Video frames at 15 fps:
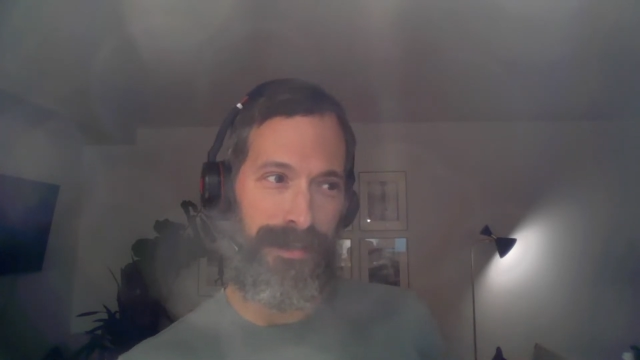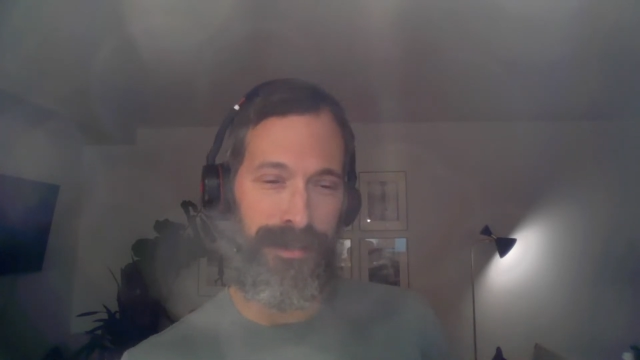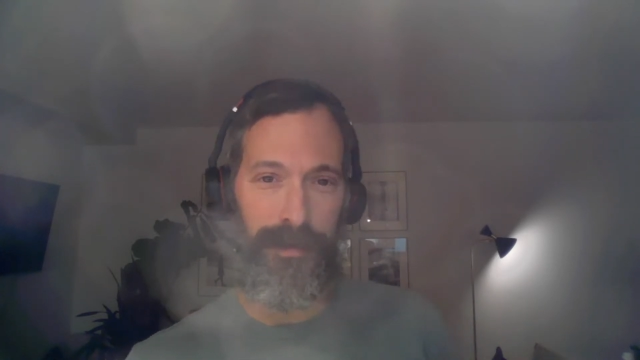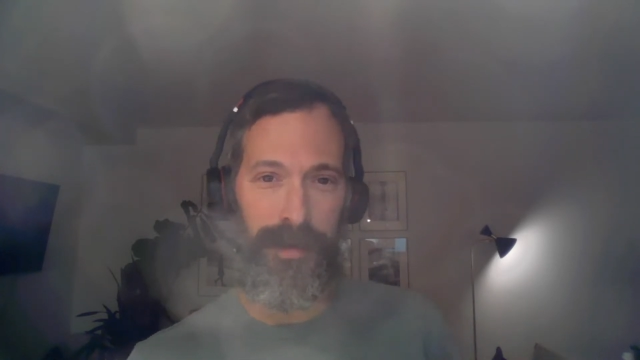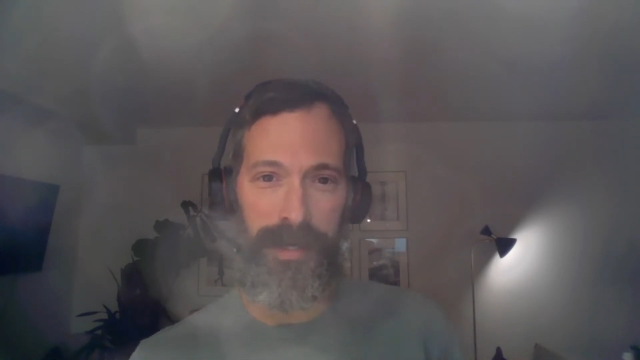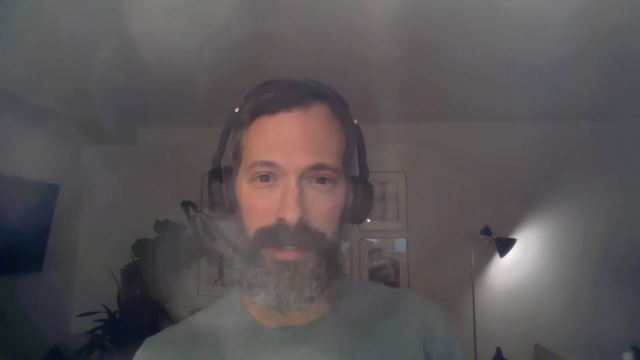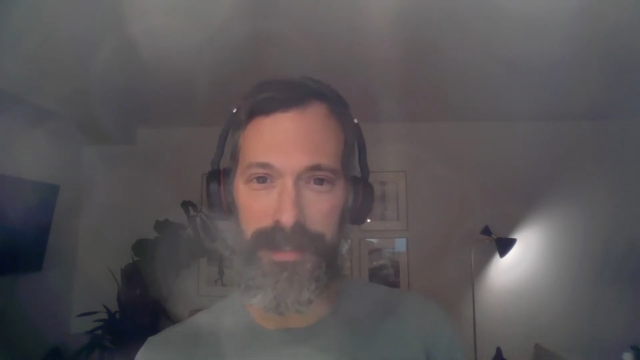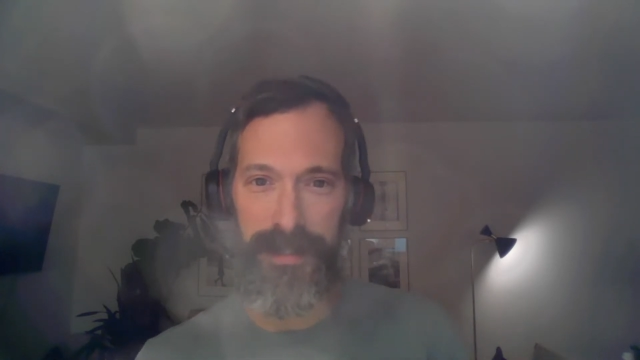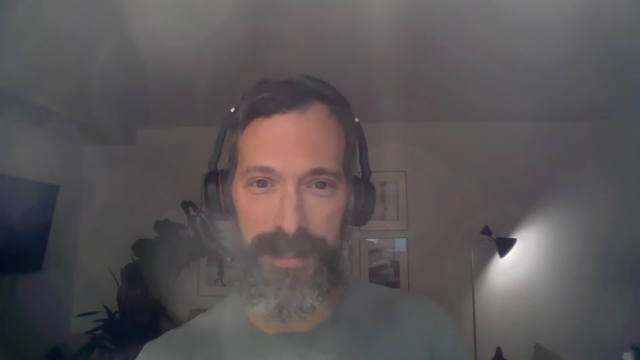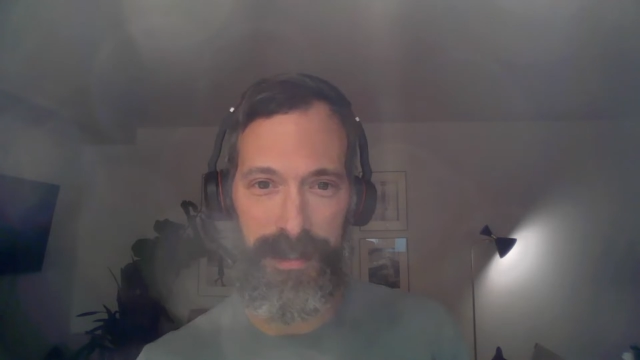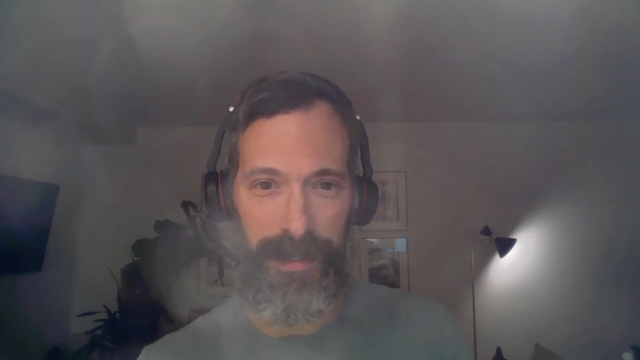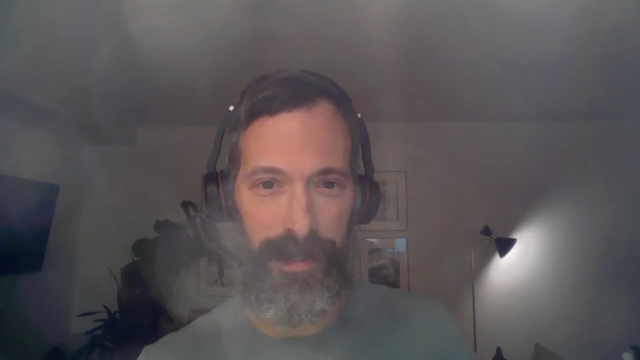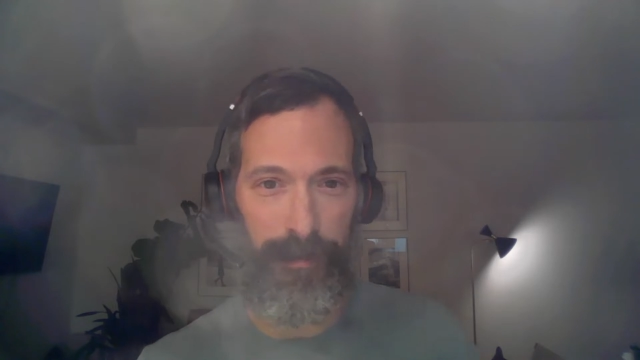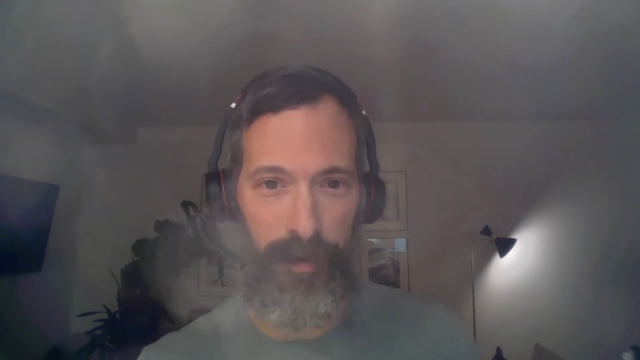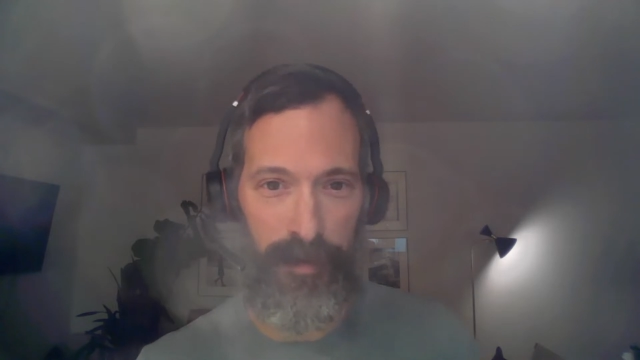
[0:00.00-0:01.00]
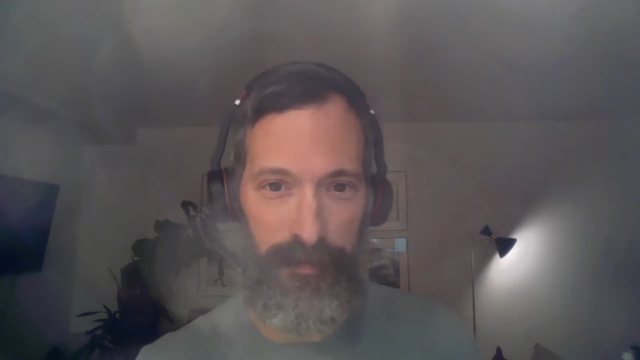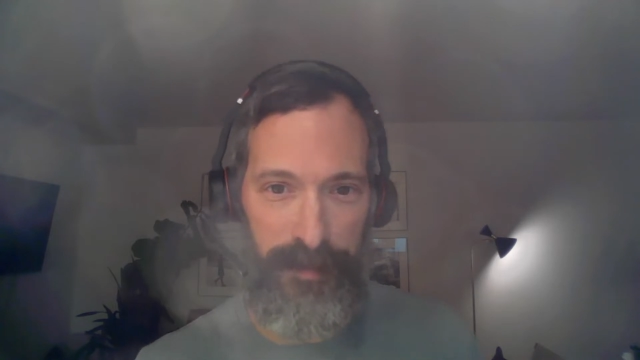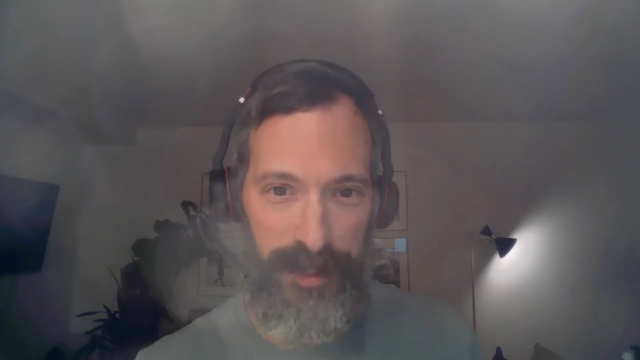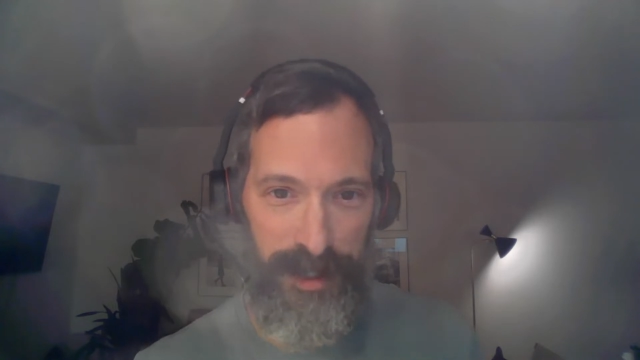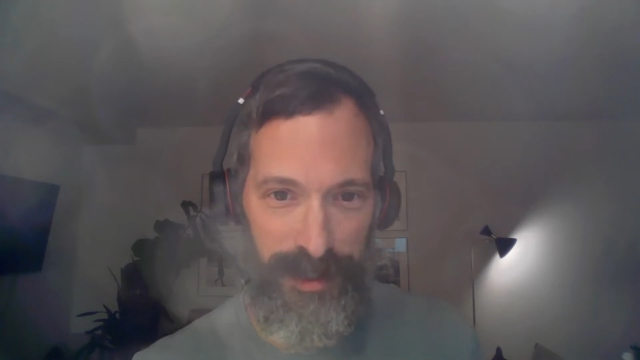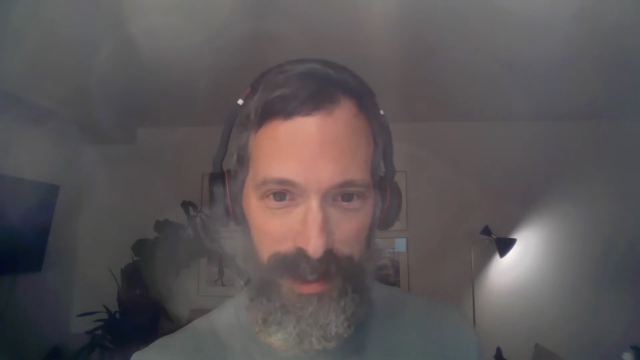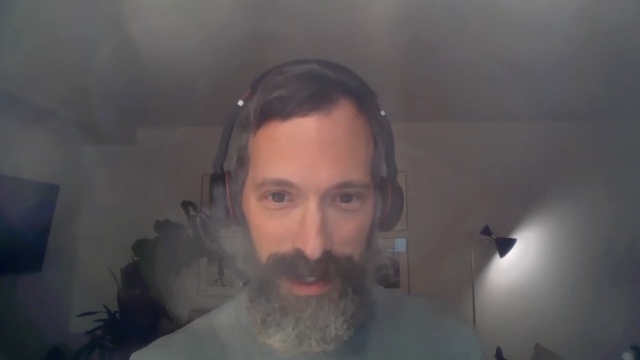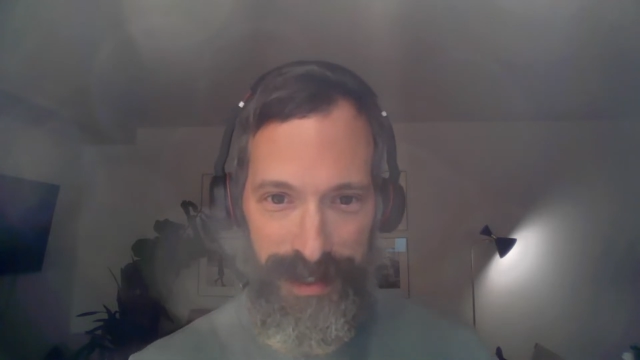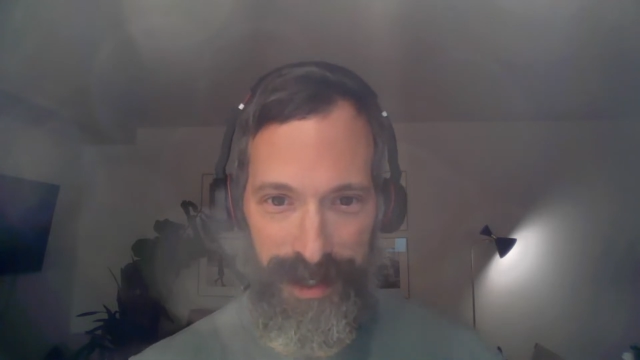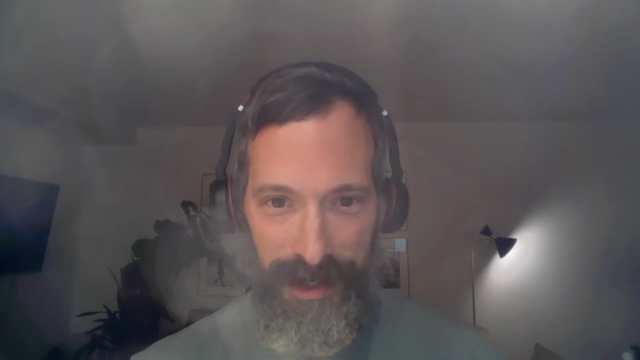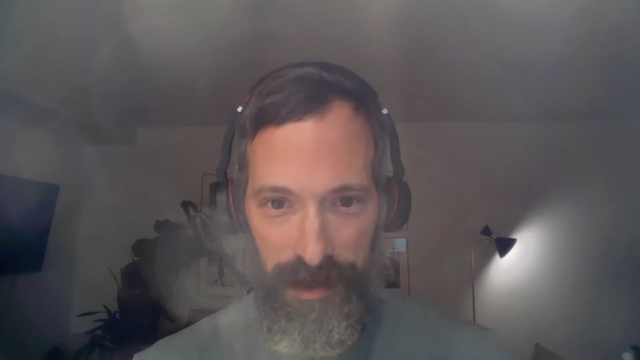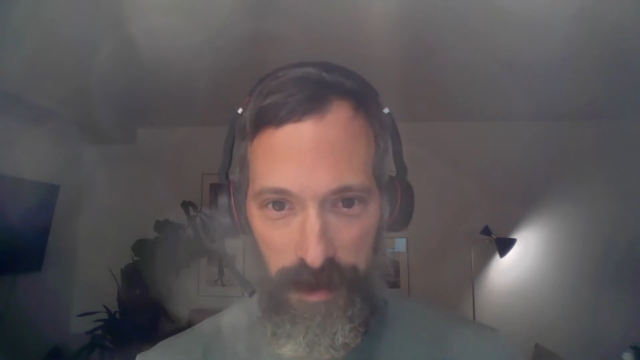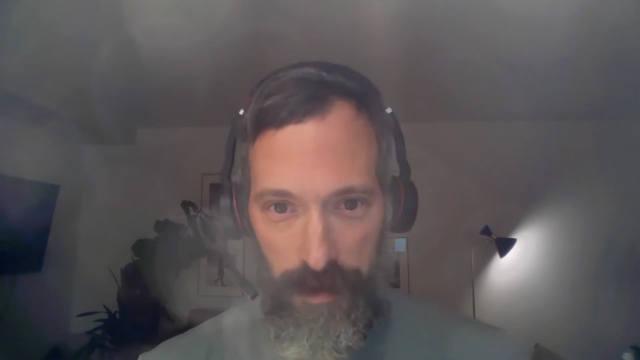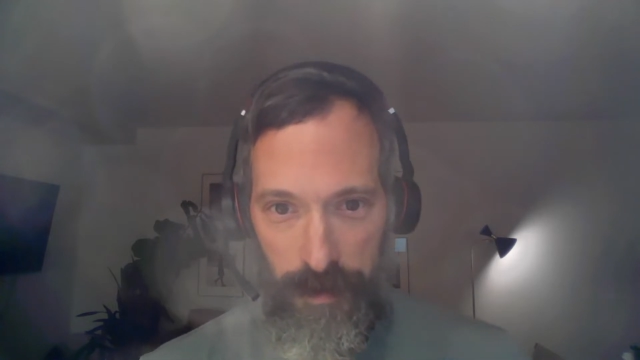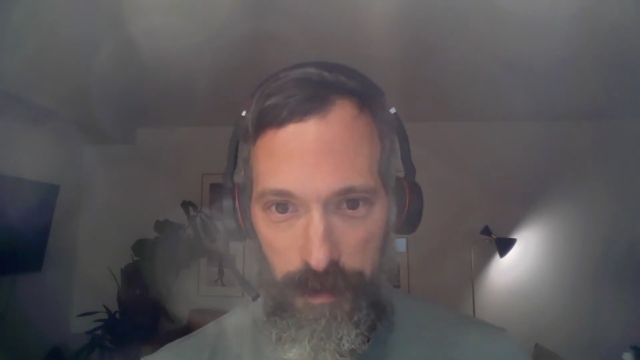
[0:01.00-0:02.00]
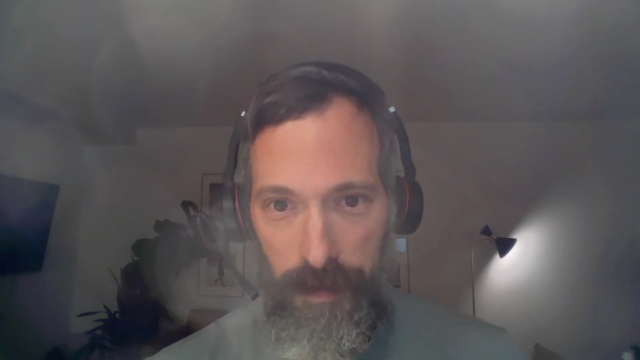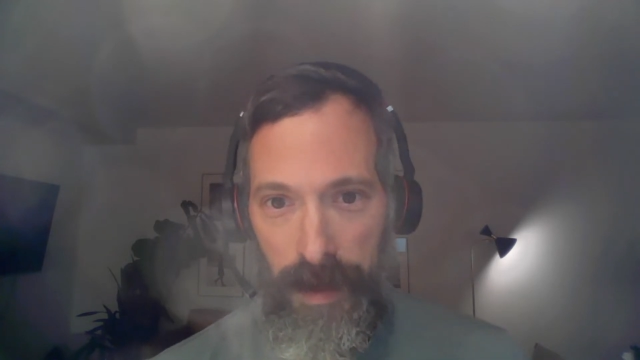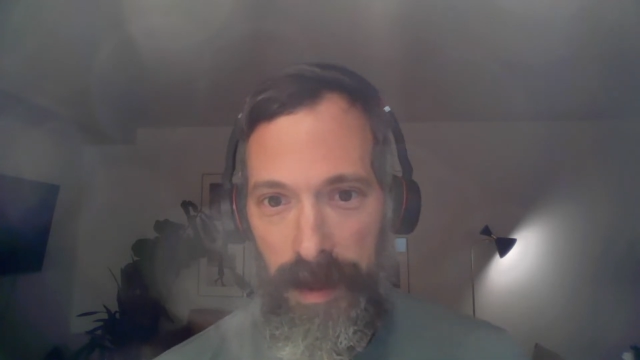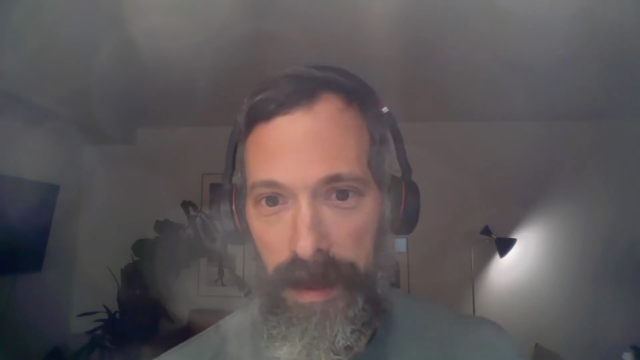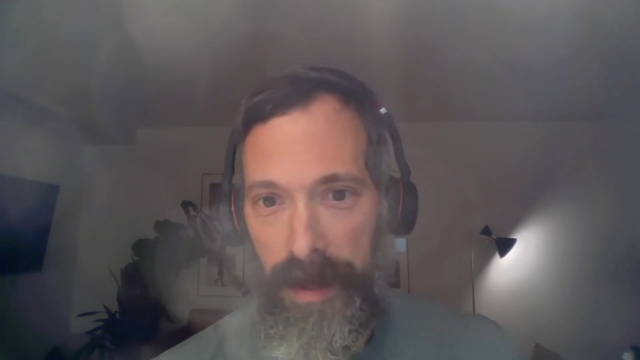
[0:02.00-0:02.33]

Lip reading: so I can study more efficiently as I go.